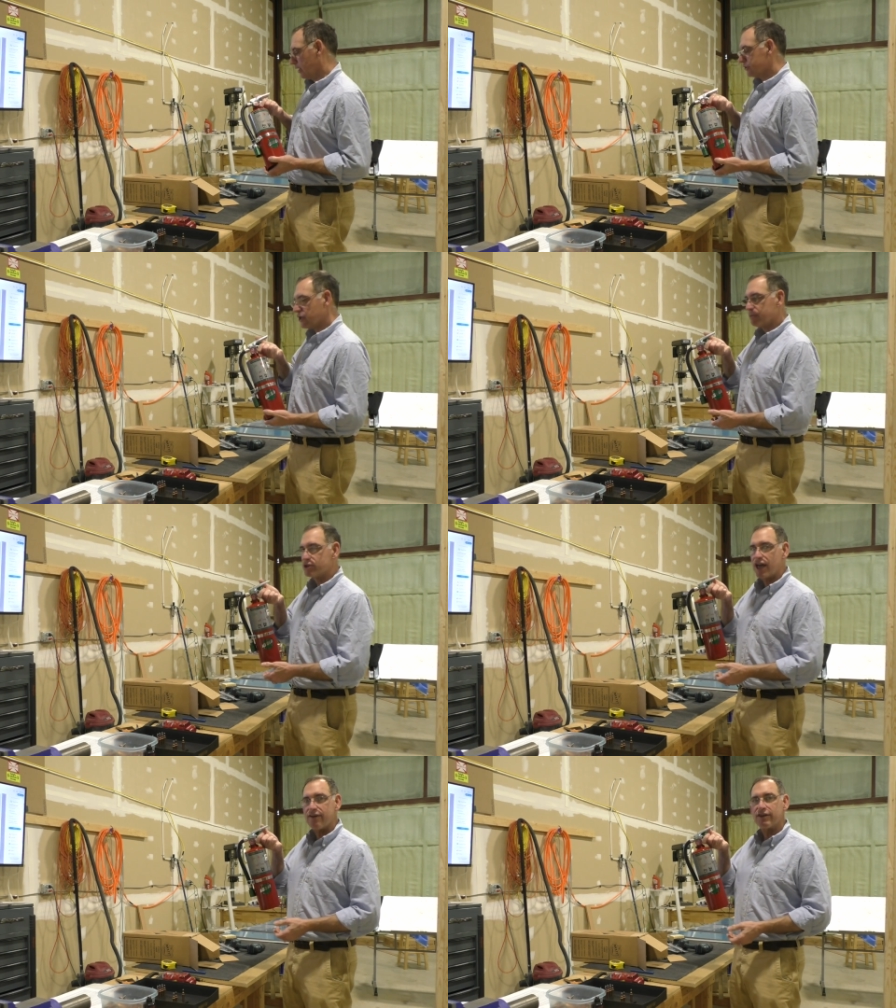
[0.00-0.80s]
So I'm
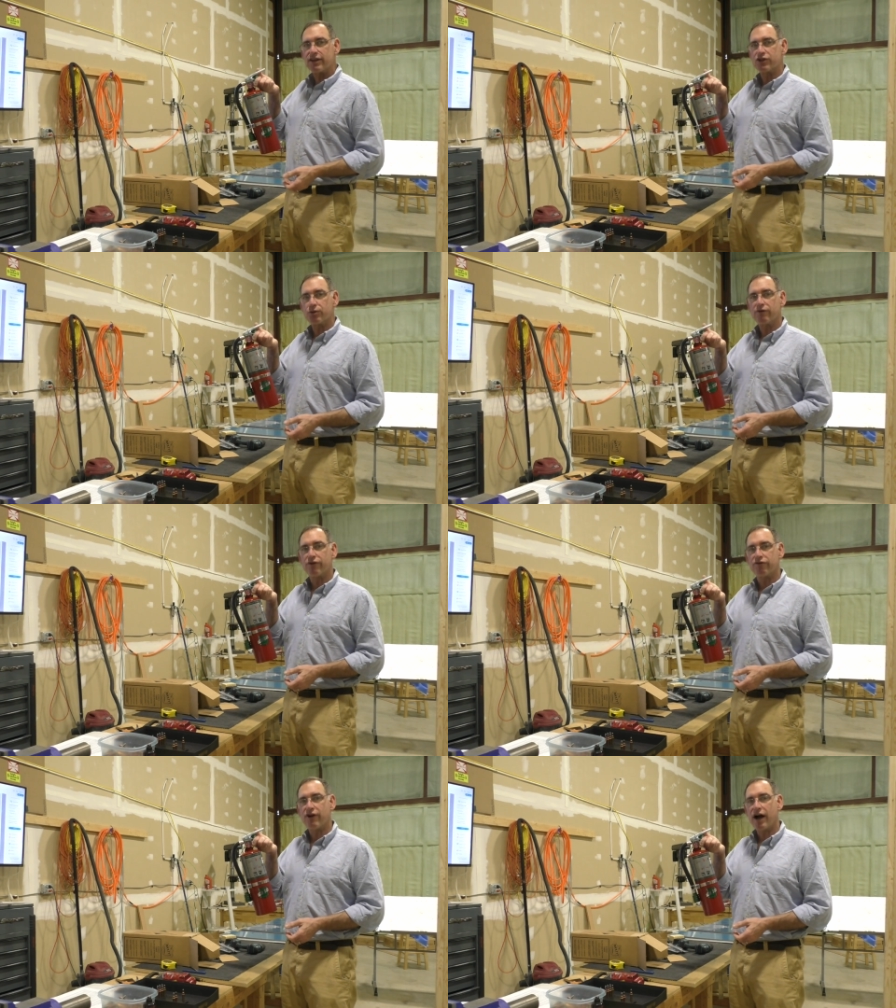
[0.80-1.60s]
saving this one
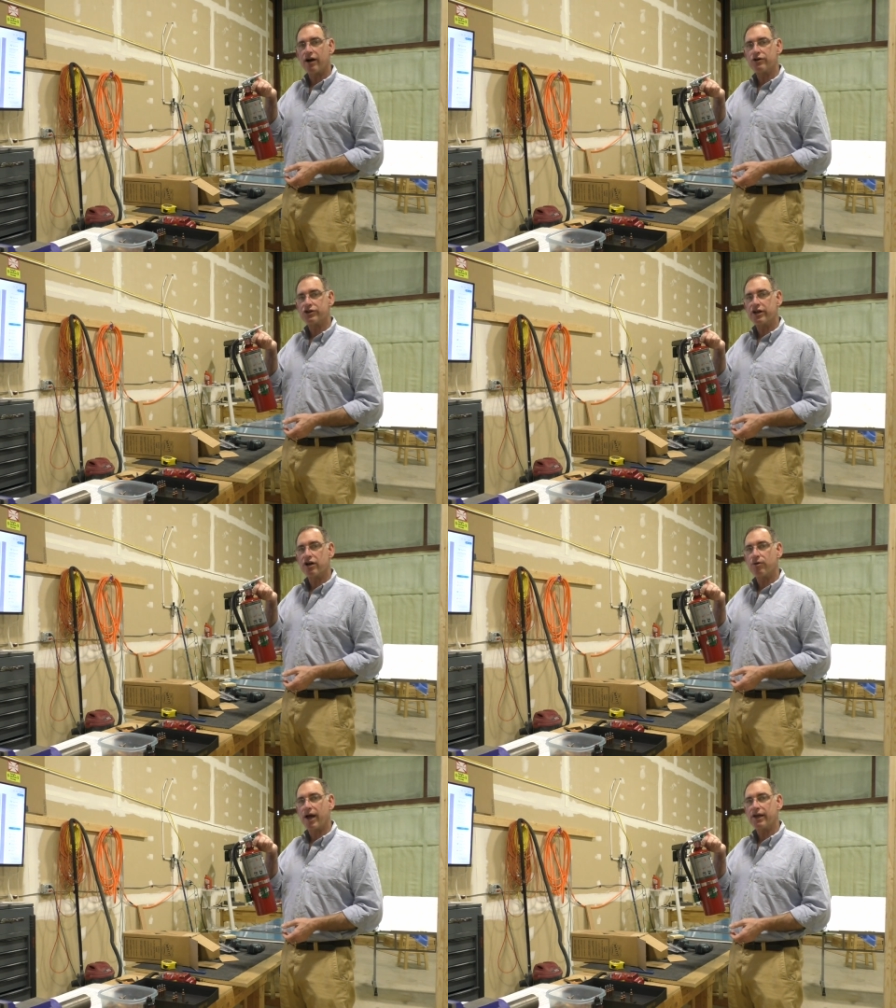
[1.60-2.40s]
for fires in
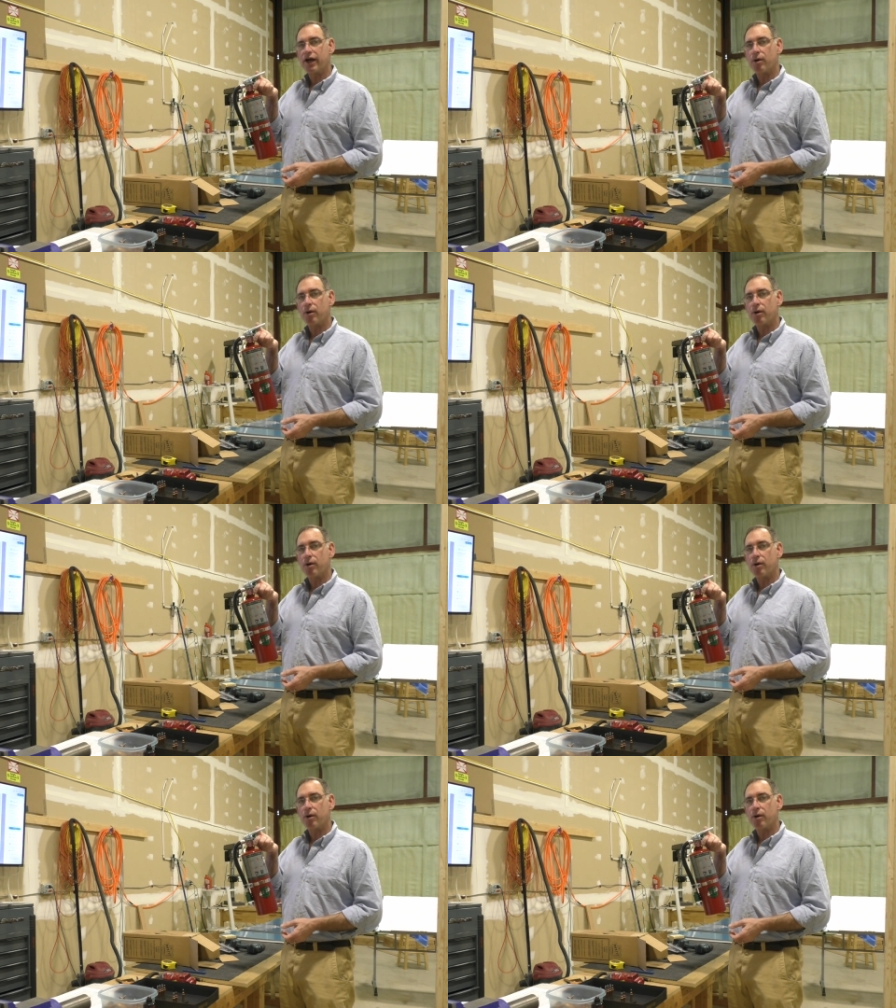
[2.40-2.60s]
and around the